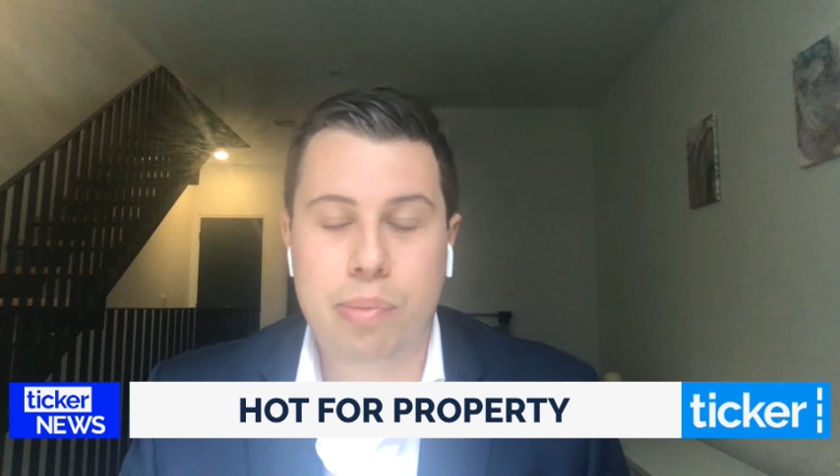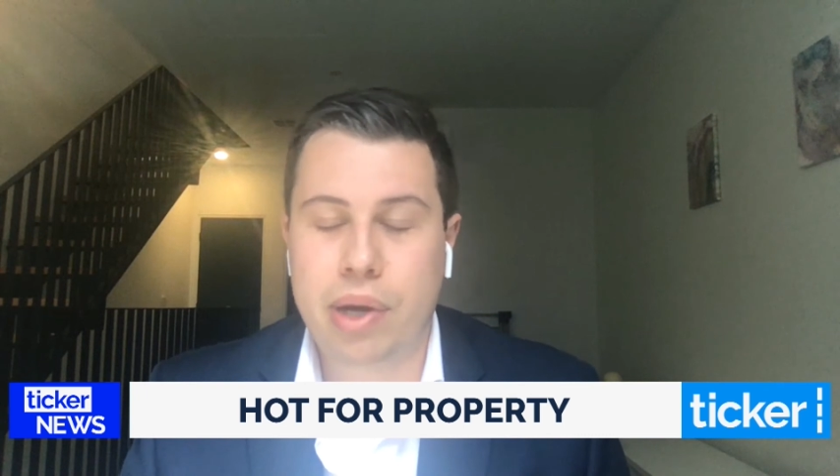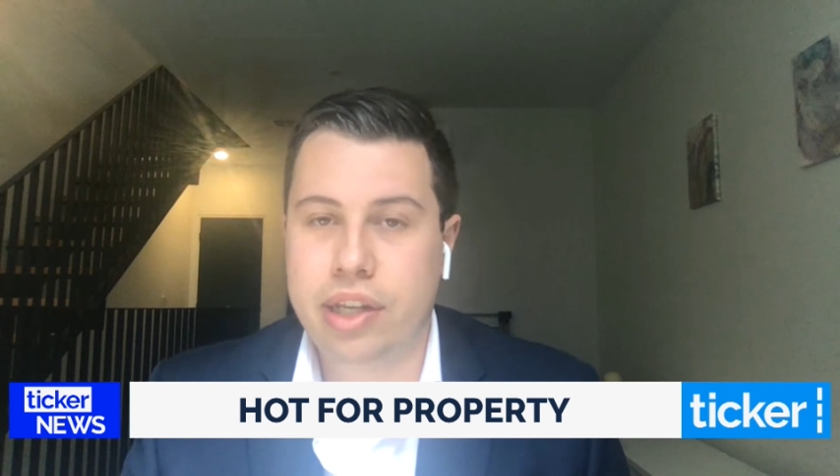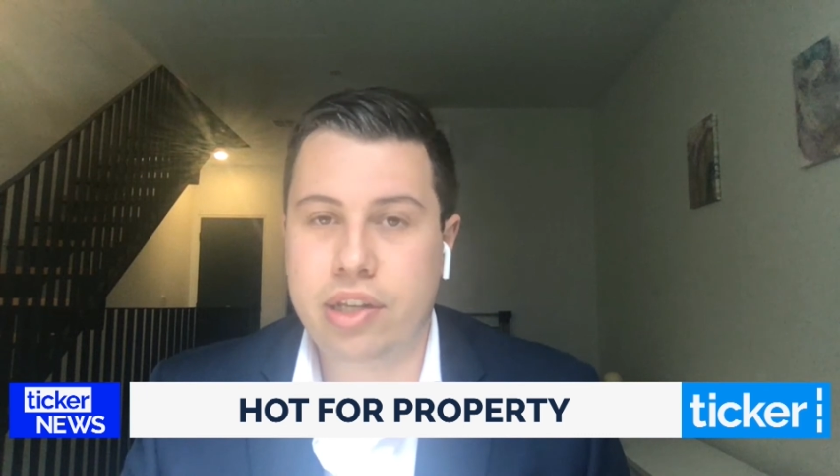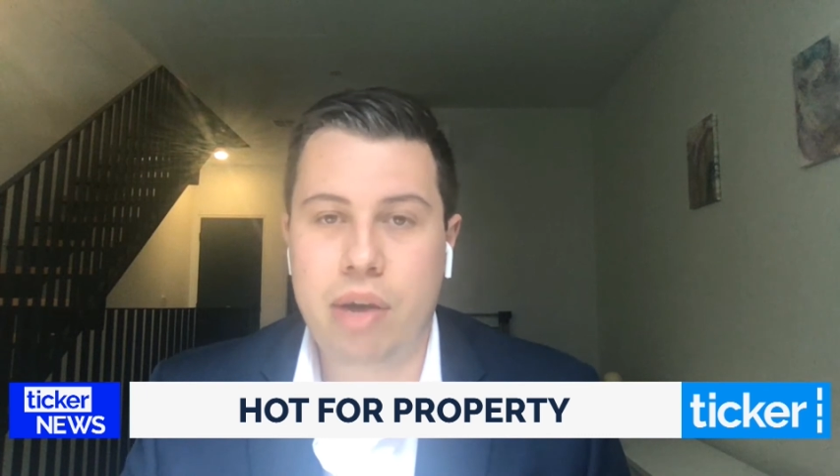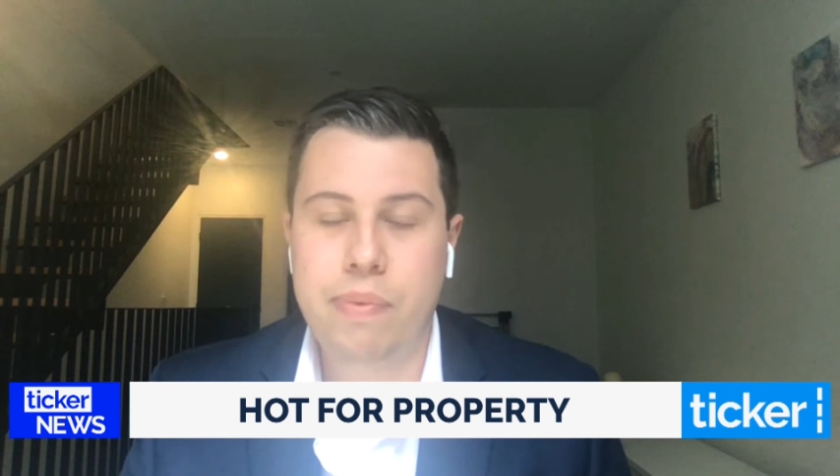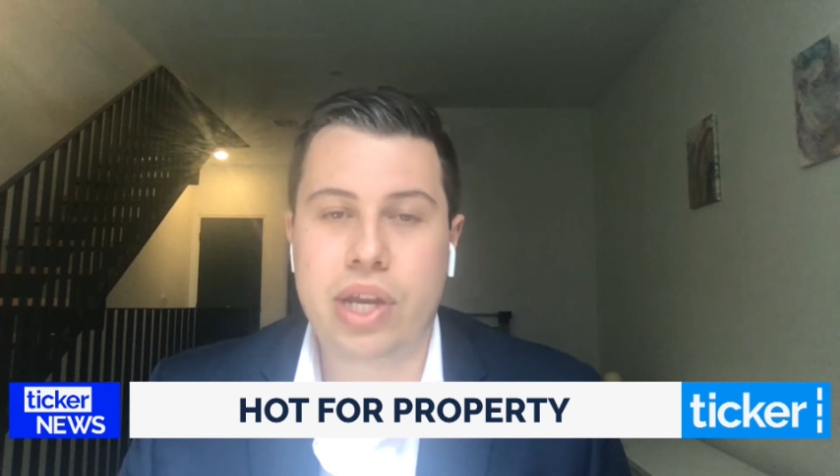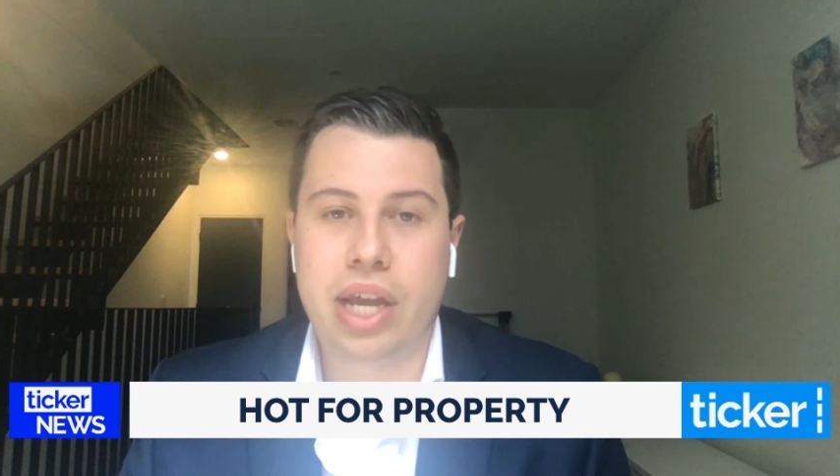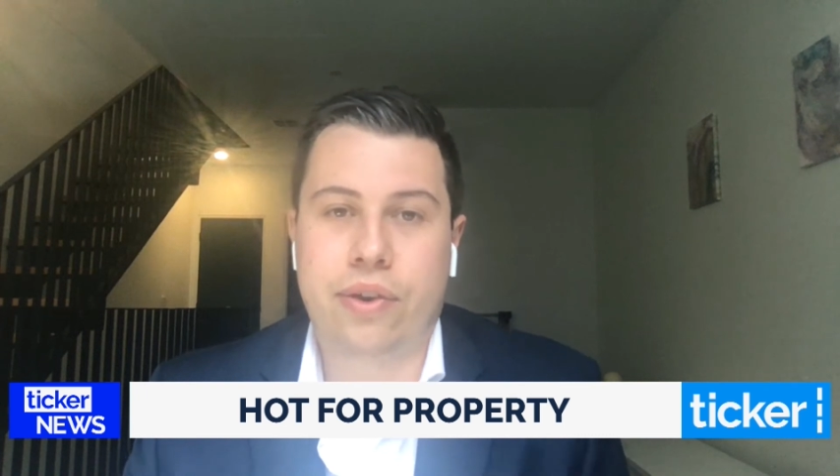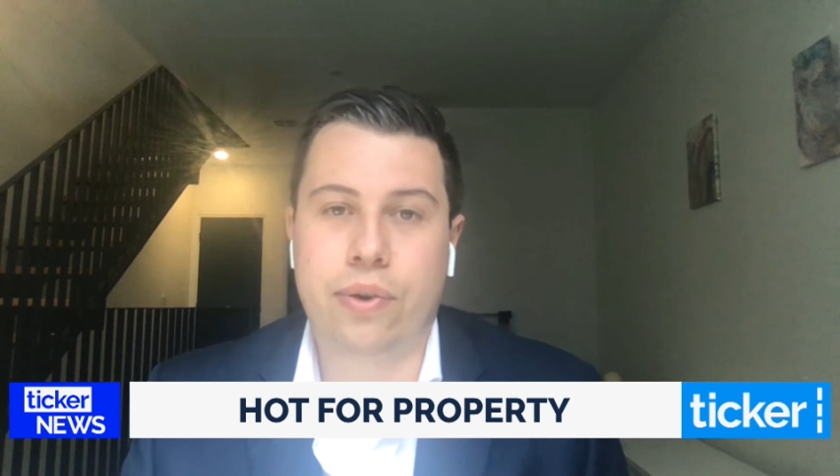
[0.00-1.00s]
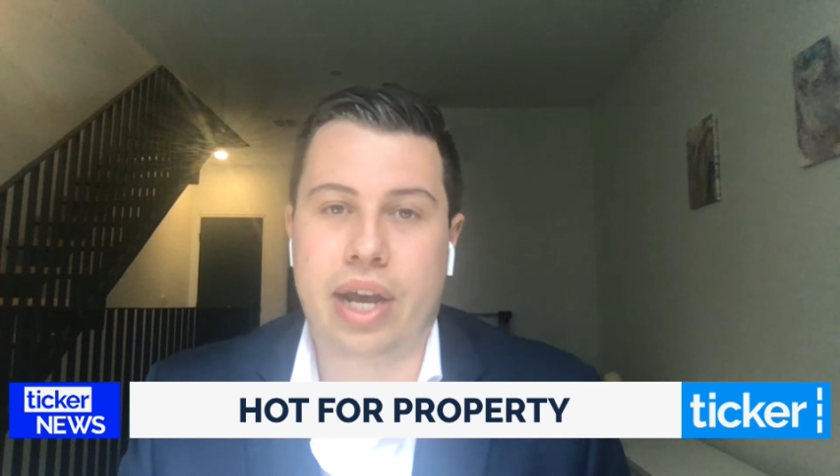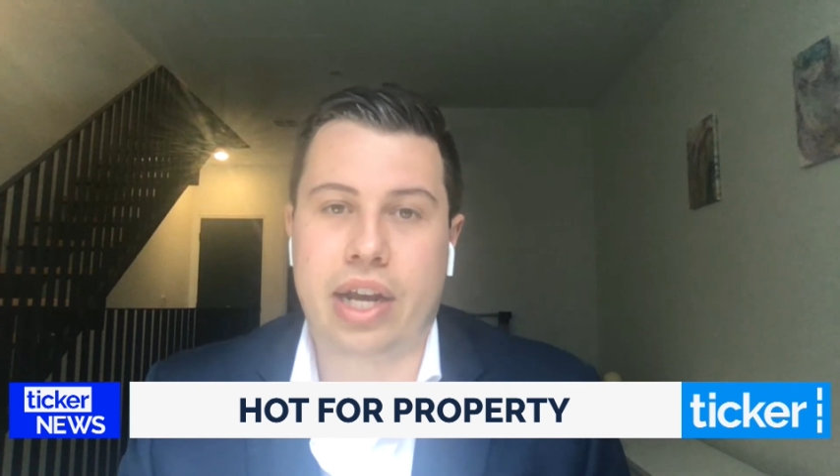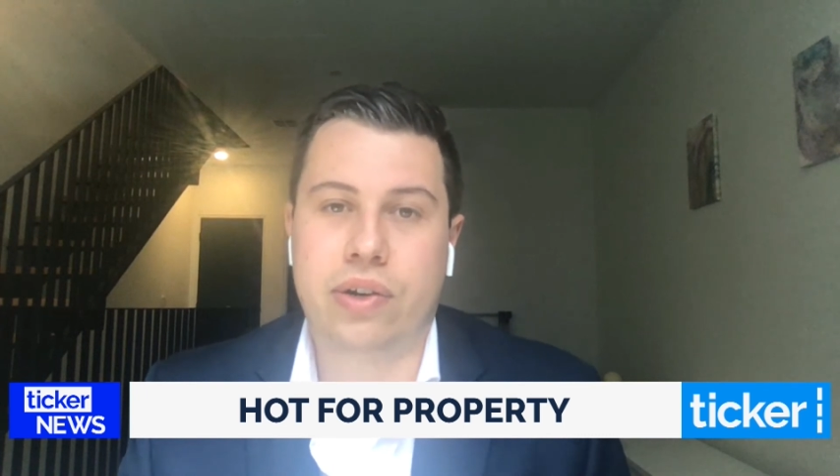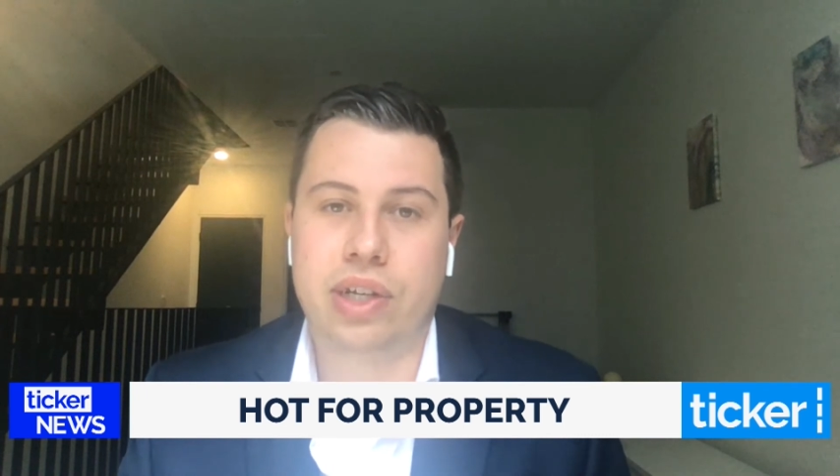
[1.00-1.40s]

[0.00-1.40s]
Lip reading: by the time you get through that